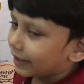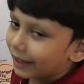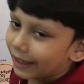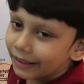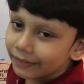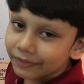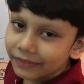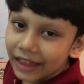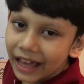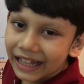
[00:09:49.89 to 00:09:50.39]

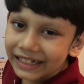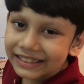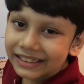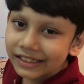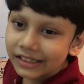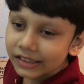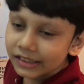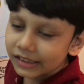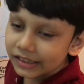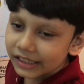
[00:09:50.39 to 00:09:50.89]
and
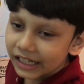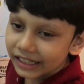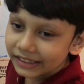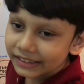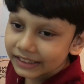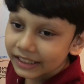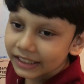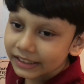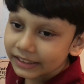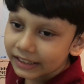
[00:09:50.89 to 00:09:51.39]
that's
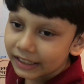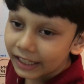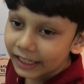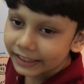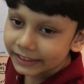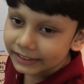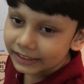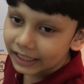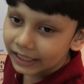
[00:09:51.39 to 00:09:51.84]
nothing like